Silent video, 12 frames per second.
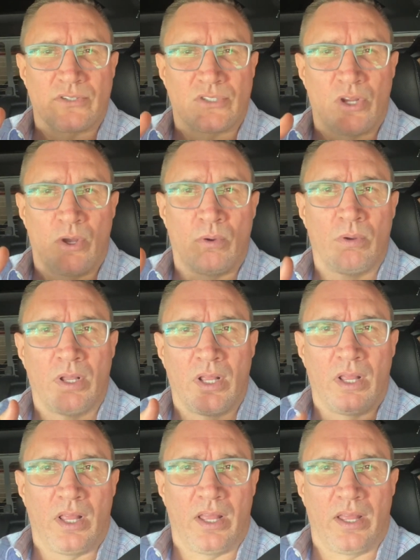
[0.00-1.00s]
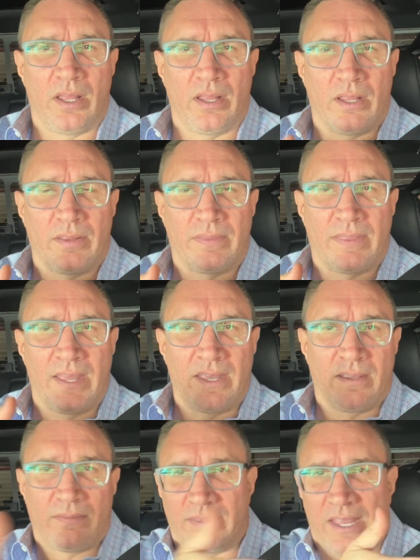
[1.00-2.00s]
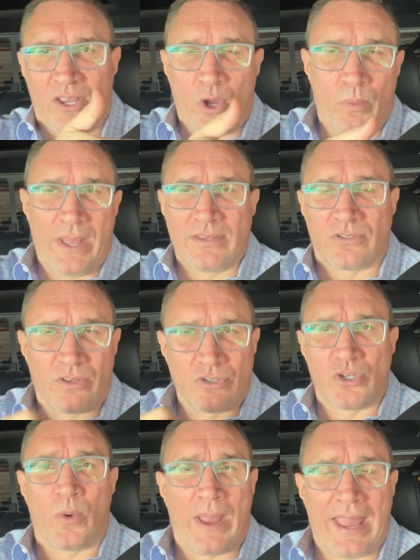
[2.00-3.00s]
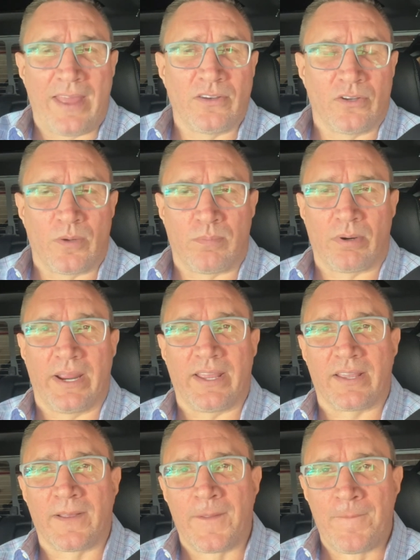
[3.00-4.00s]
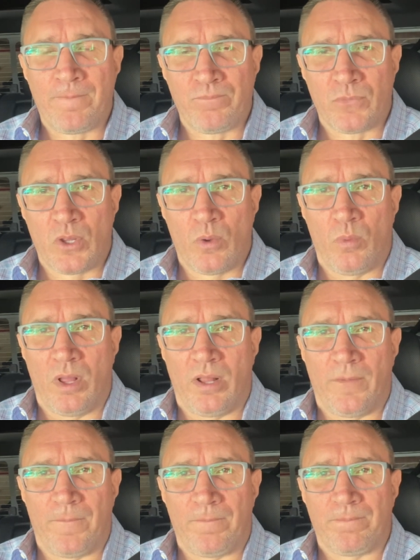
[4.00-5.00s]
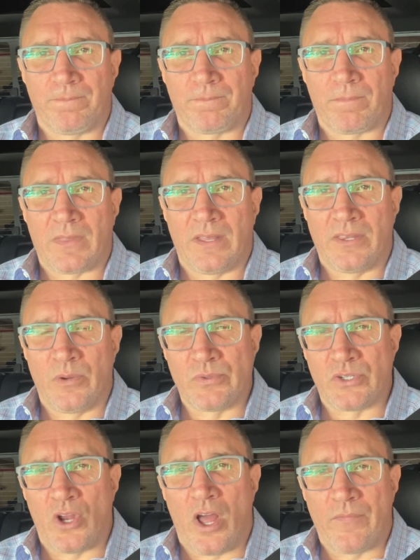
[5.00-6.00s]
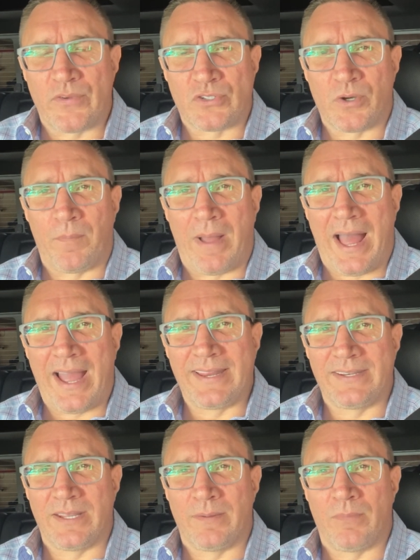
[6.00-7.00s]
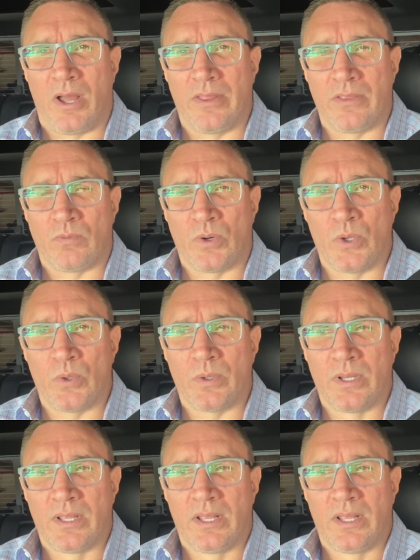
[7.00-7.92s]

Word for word: So uh, they, they go in, so there's no handle to break. Well, there was an officer behind him on the road.